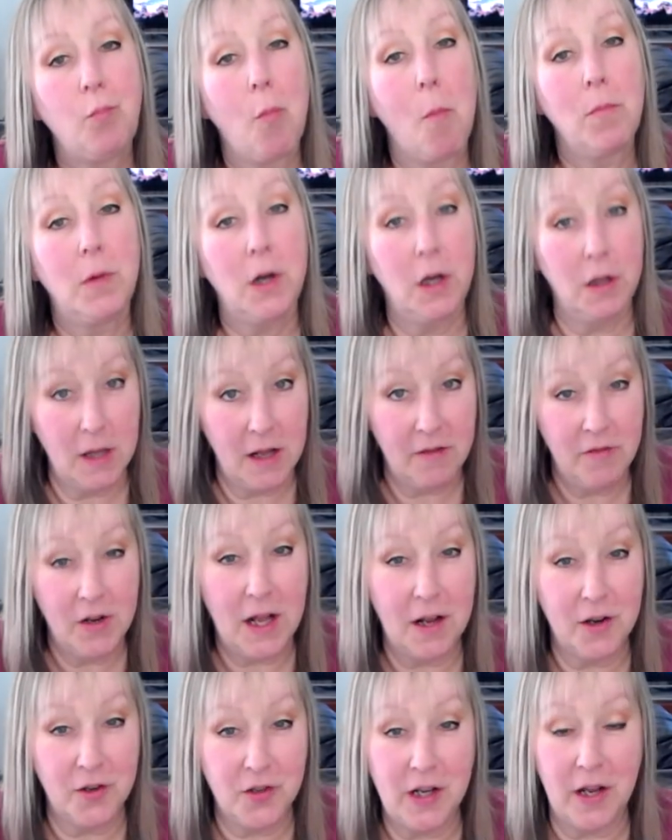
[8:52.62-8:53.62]
11 out
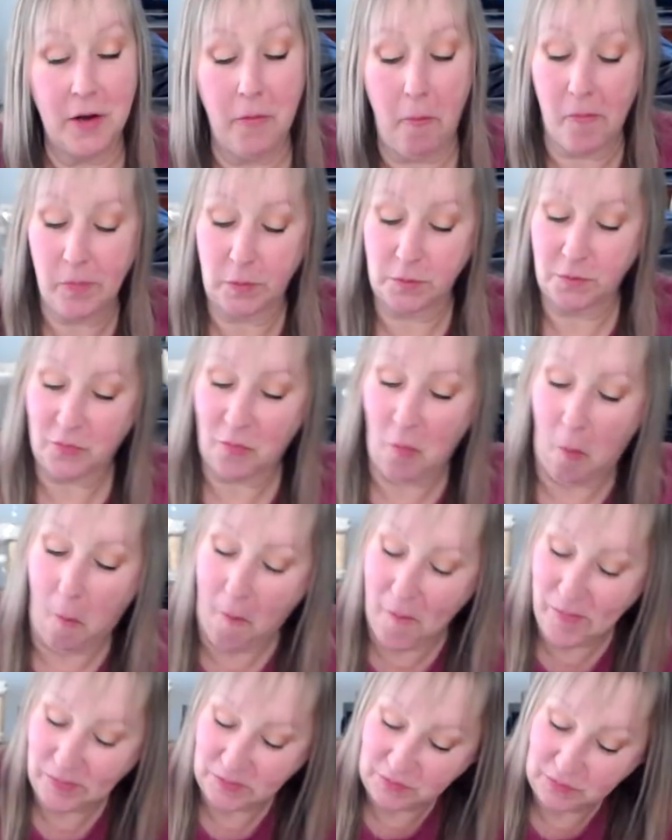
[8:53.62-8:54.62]
of 10.
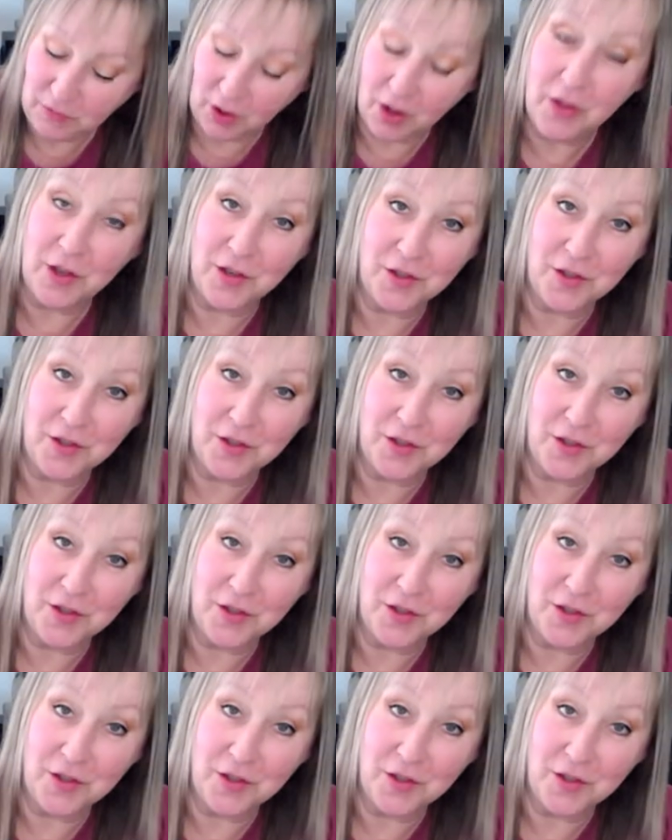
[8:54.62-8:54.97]
This